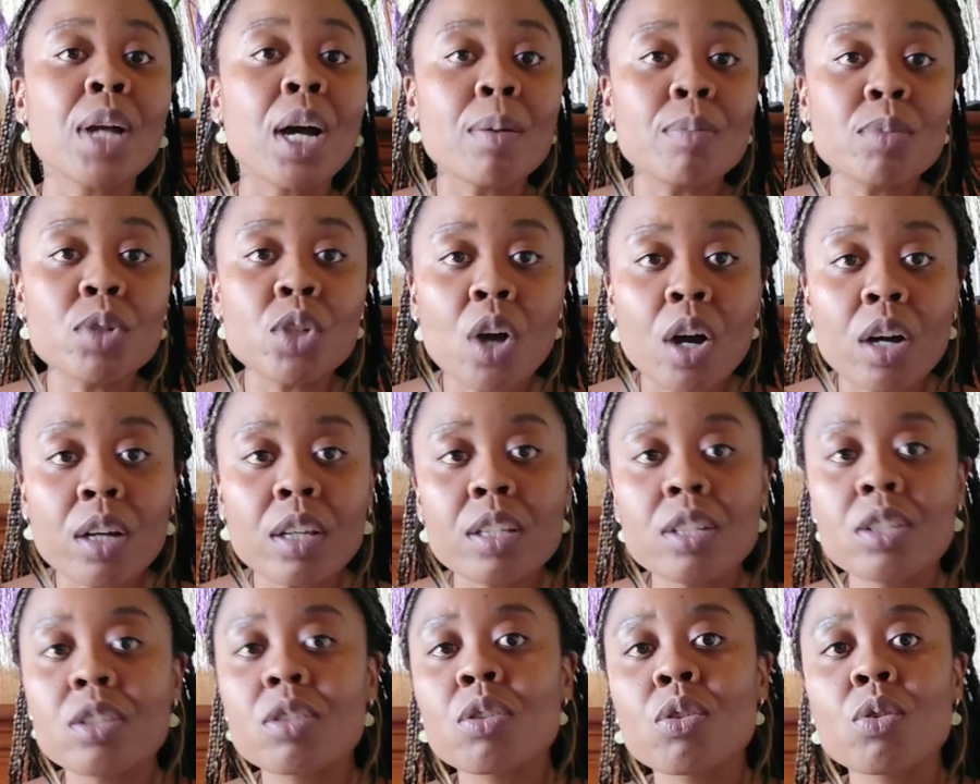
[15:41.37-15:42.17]
I'm
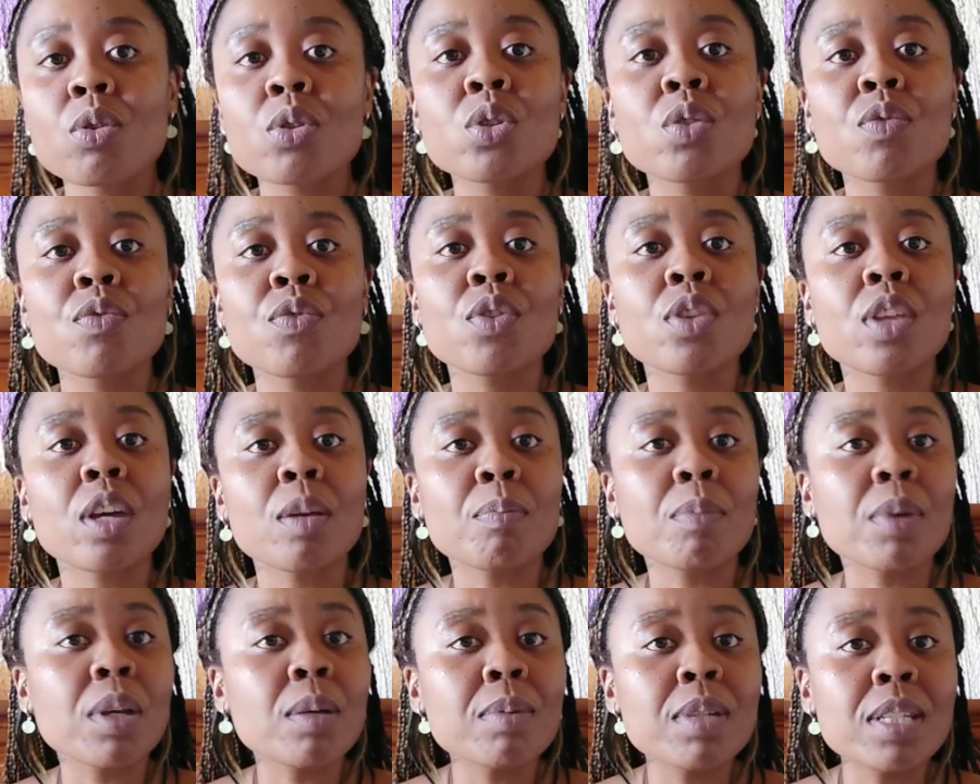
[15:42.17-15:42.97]
talking to those of you
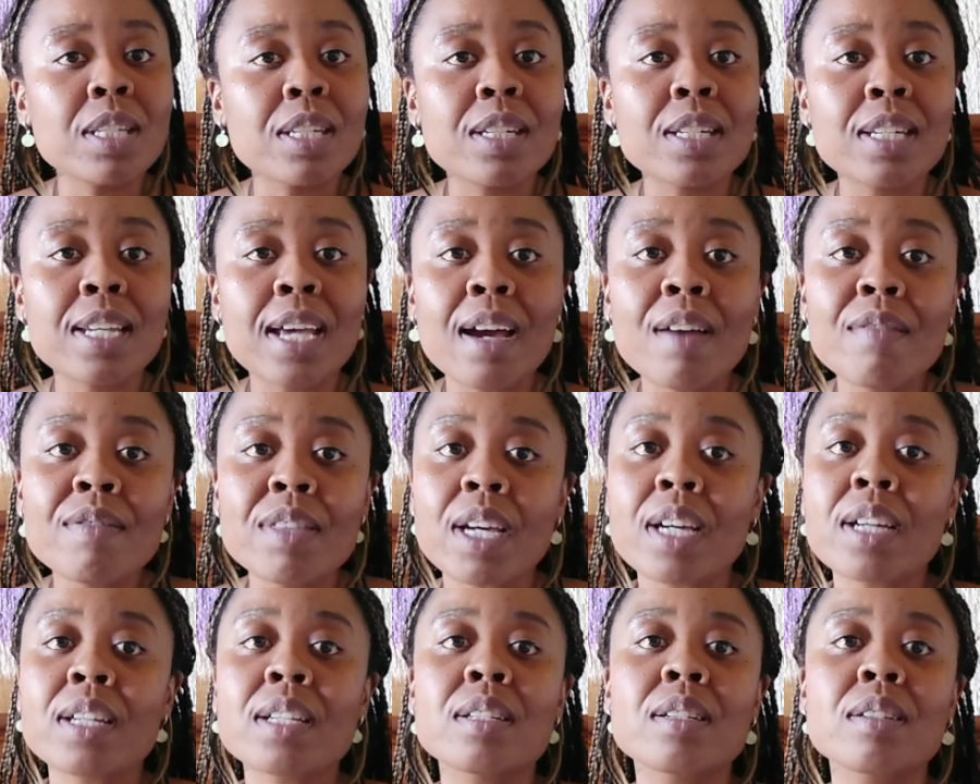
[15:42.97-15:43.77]
that maybe didn't have
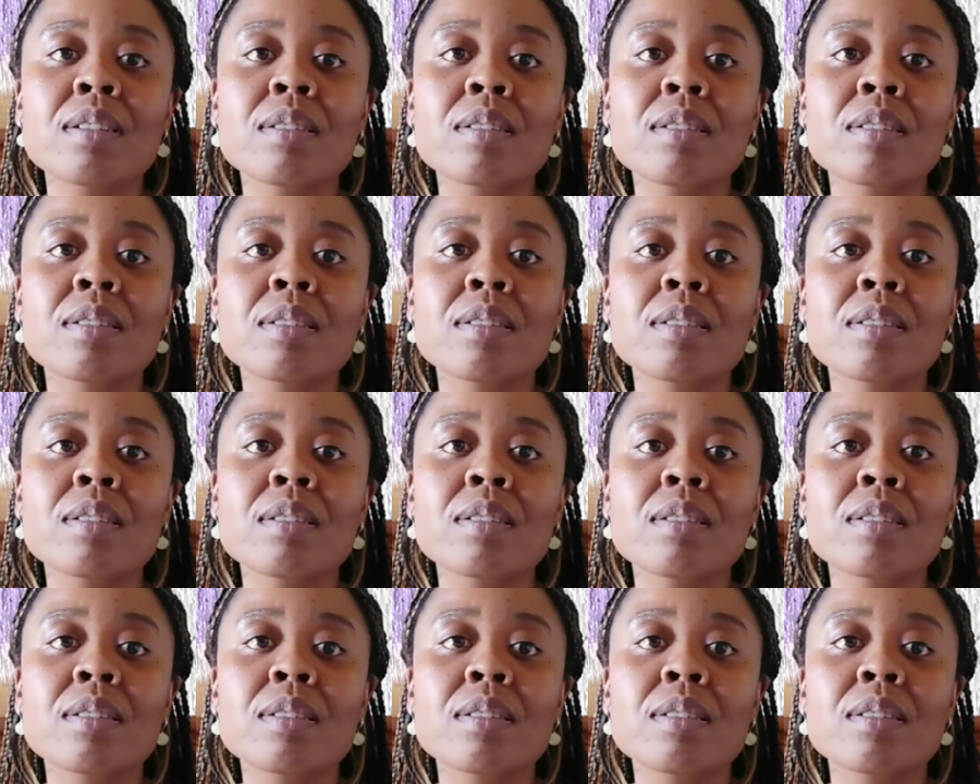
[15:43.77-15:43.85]
that.